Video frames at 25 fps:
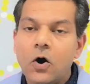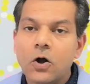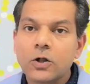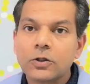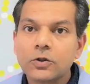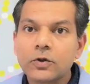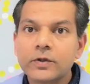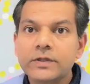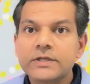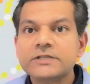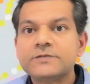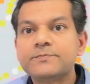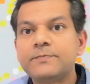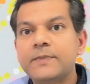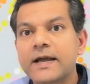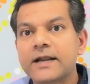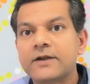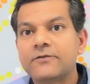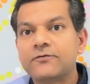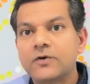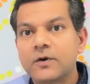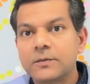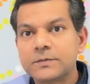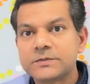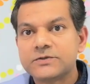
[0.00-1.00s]
Although these
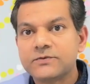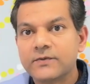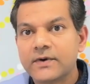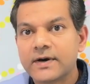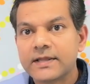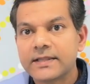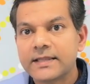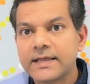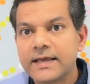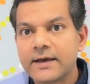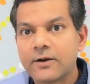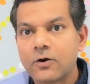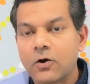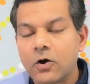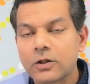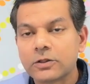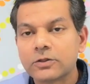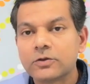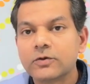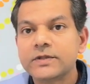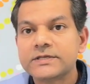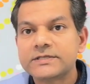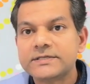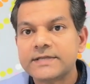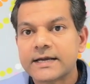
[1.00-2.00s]
platforms were there,
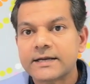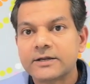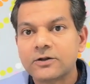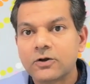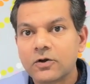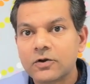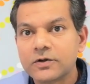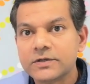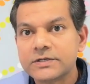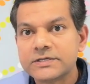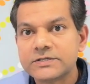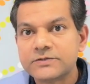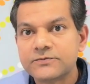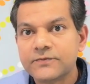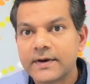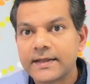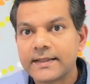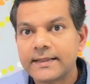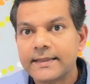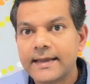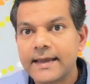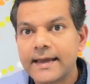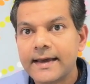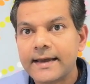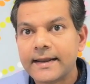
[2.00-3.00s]
although these technologies
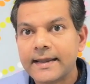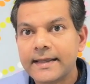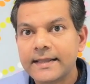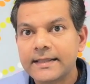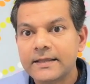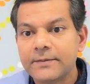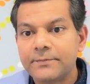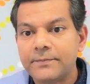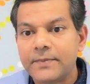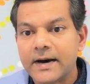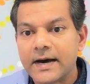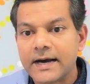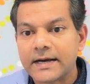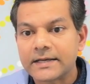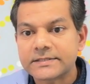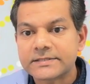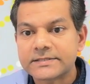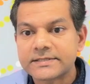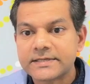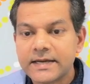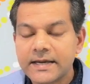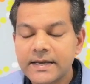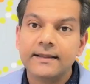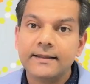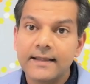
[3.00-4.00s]
were there in the
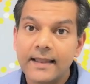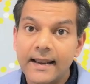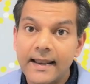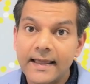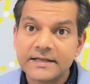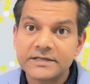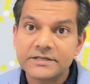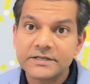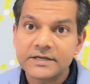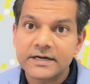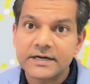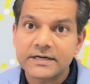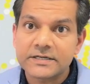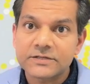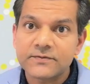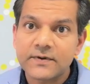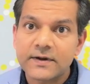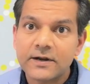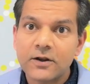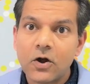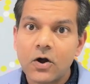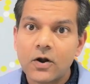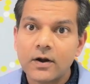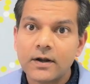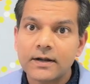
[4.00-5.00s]
past, the lecturers
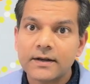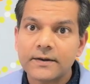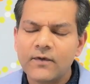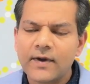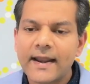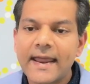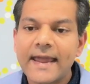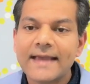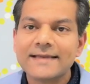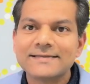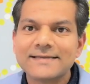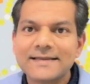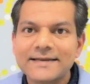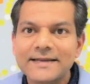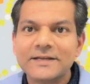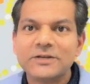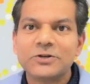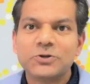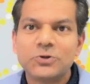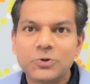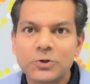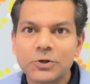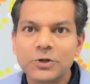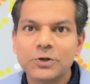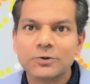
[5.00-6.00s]
were
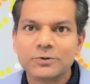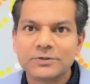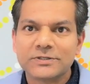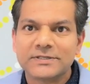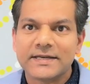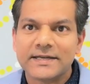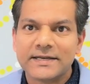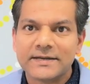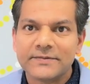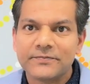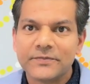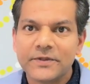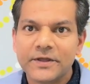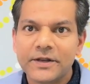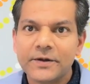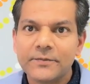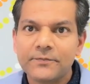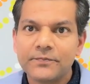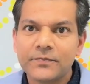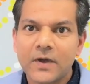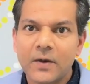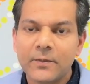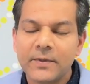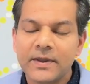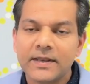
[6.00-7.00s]
hesitant to use it. You know,
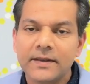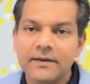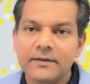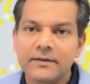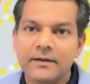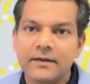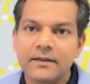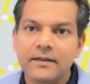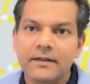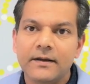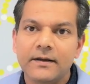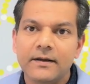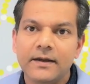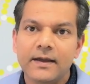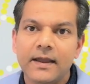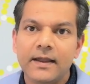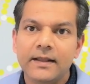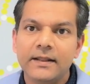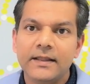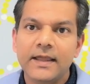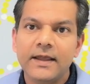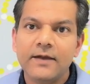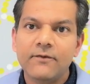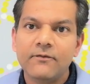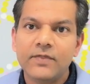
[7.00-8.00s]
I mean,
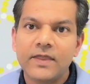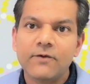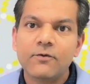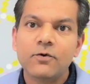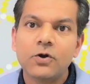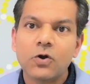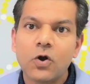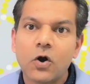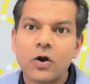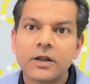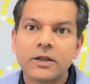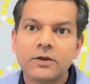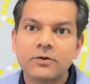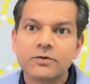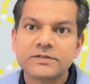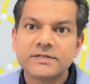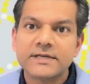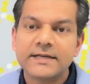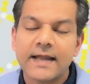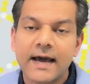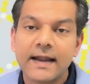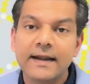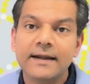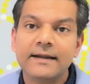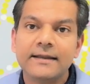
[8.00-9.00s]
they would not use
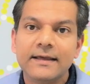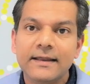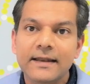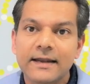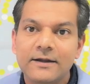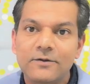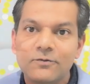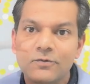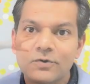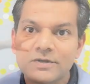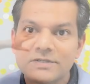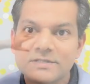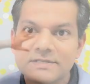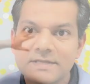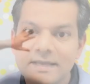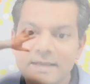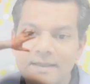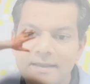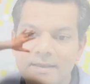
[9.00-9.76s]
it until it was